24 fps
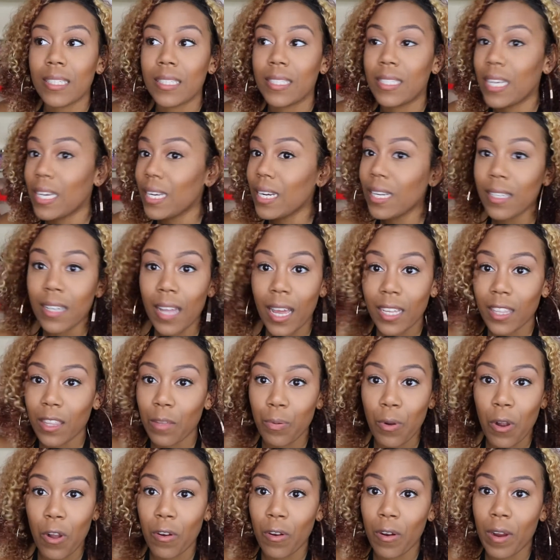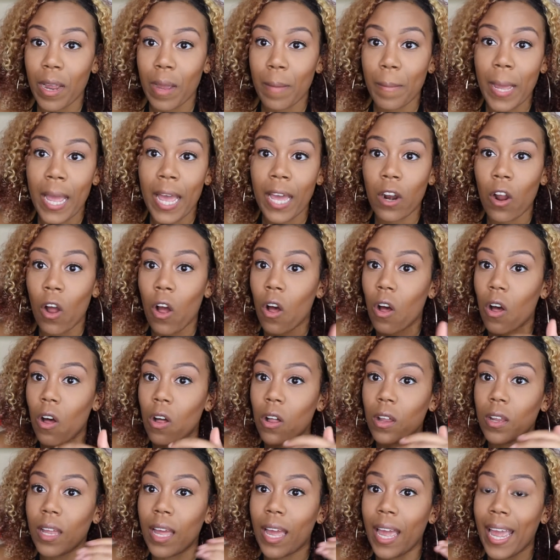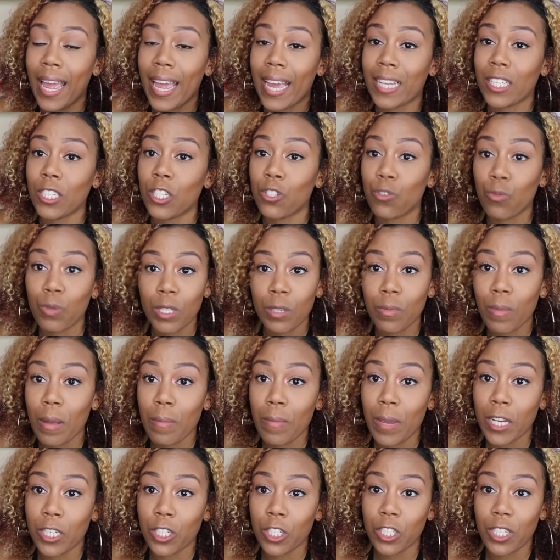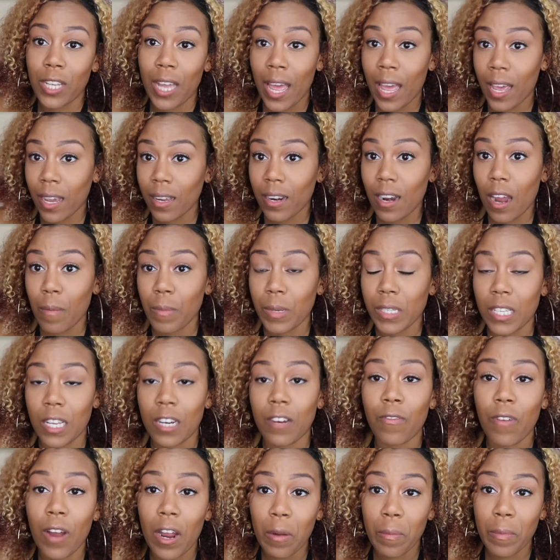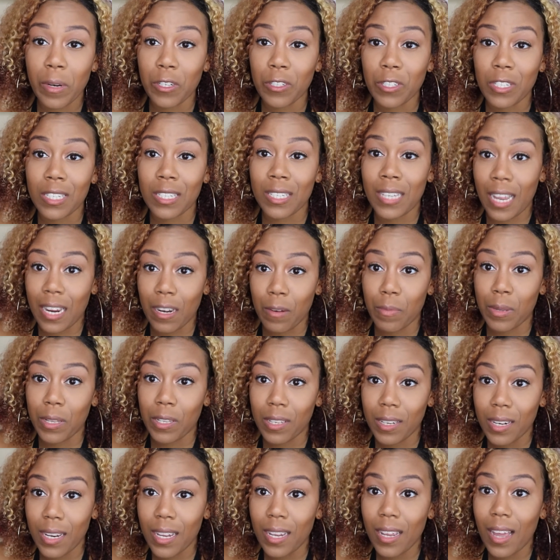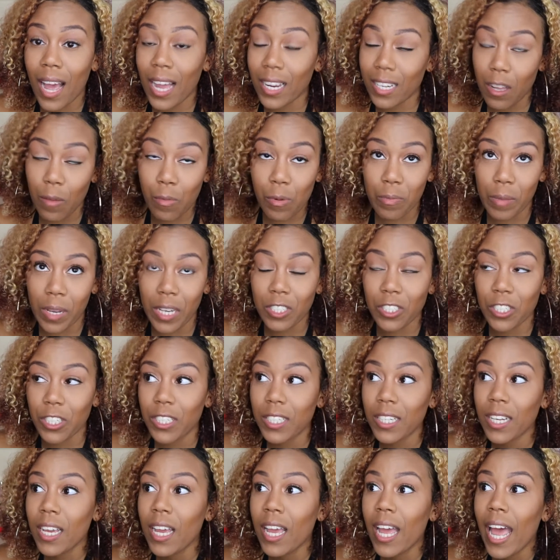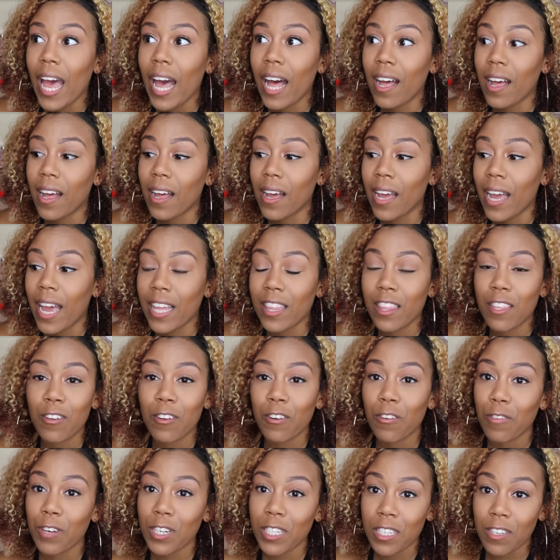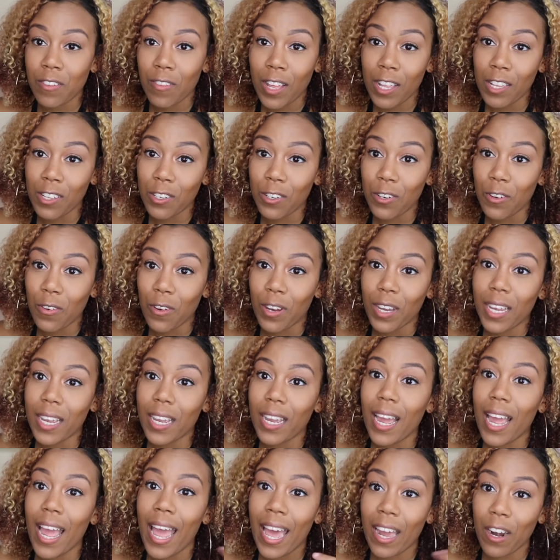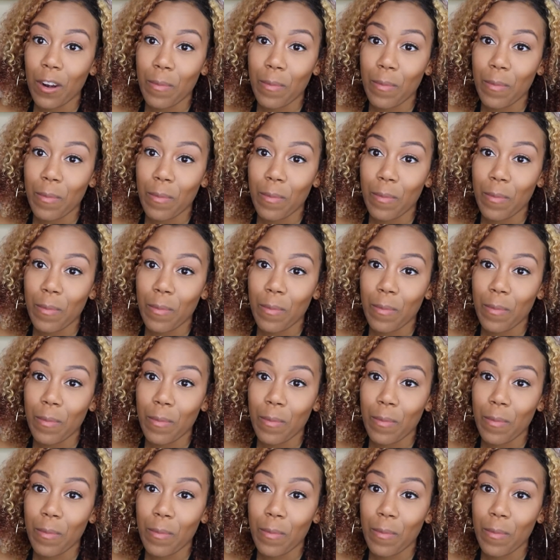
didn't like the program at all, and switched my major to economics and environmental sustainability. I double majored uh, at the University of Illinois at